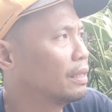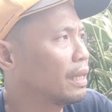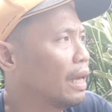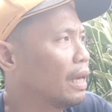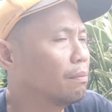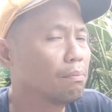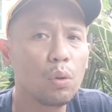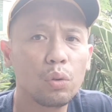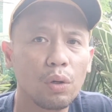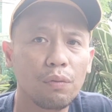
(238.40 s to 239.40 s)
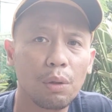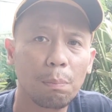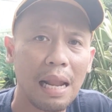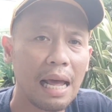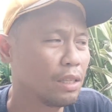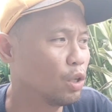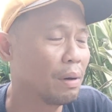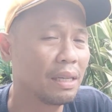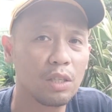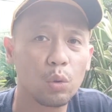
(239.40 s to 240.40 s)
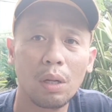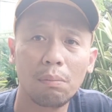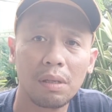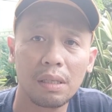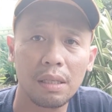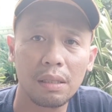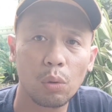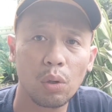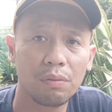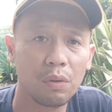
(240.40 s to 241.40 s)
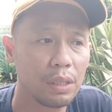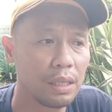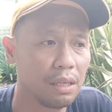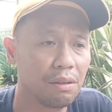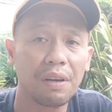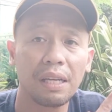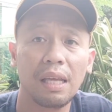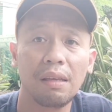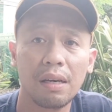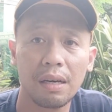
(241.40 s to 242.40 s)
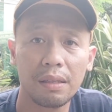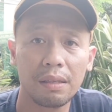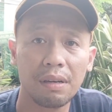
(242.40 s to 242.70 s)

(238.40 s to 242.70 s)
taken most of your plant, you might as well burn it to avoid infecting the other